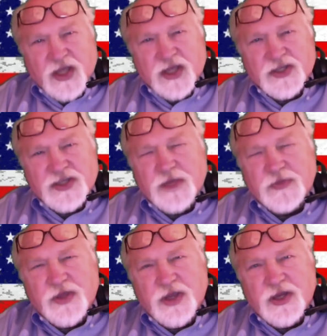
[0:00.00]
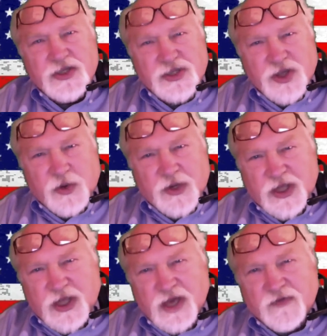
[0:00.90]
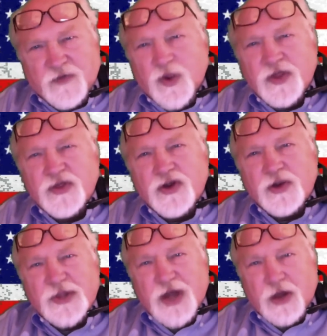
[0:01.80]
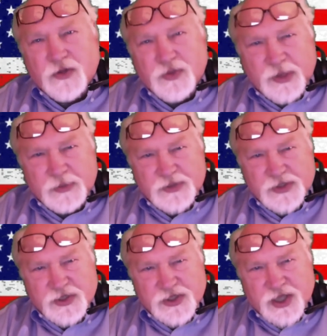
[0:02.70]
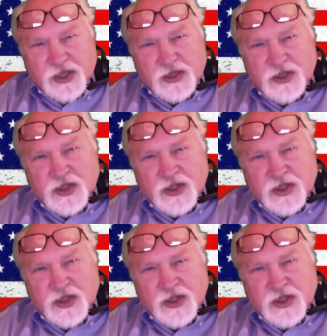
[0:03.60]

and something is going to give, with or without the people's consent.